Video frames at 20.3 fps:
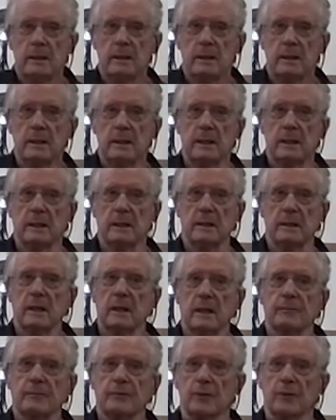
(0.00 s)
And
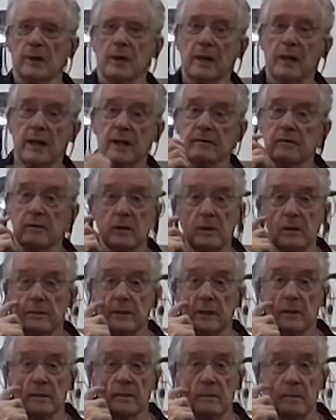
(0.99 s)
I poured a lot of
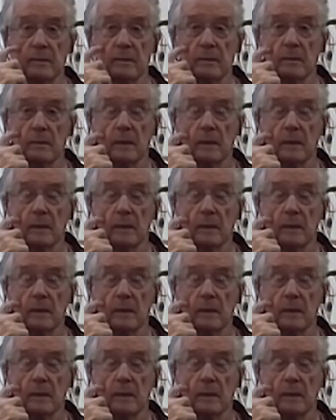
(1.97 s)
aluminum.